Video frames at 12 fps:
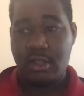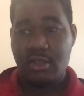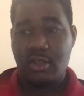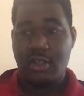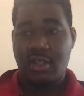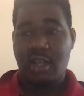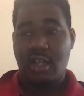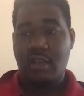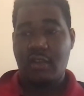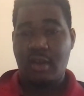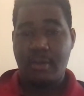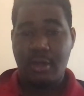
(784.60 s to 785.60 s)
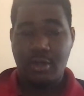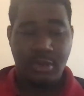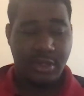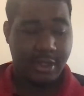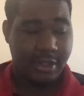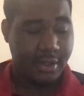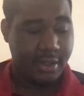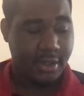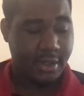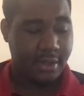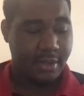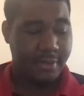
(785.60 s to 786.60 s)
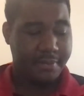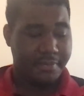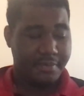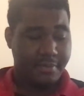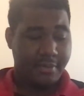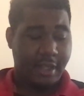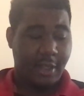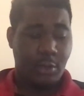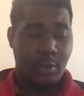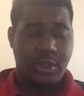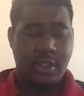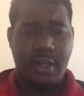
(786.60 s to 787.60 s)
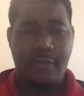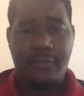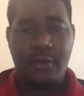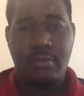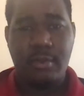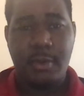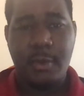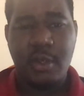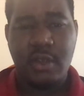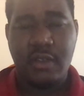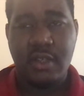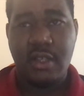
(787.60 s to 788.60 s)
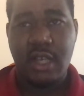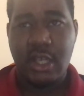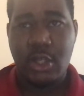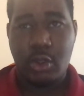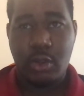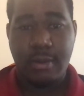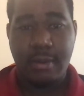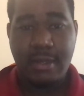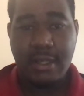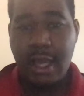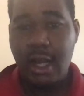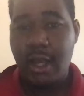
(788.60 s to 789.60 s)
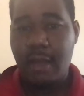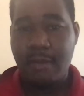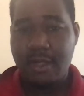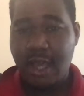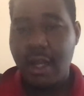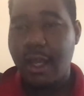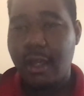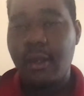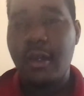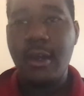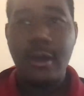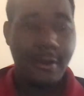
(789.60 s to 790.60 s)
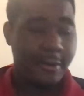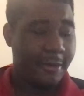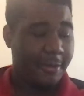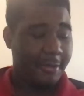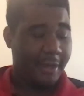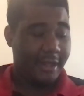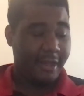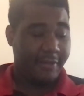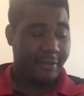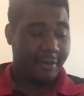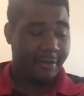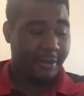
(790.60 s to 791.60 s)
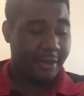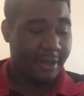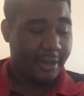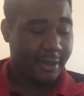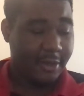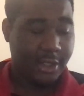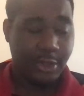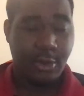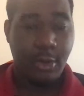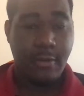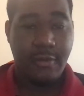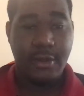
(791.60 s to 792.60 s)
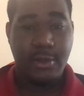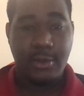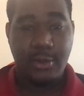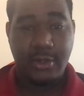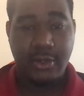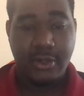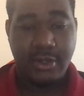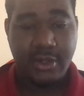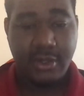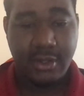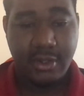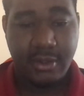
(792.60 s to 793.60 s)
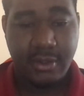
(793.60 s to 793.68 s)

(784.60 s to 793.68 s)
does kind of come into this. And also have fond memories of this guy screaming, Miss Kelly, Miss Kelly, whenever she'd go over his orders.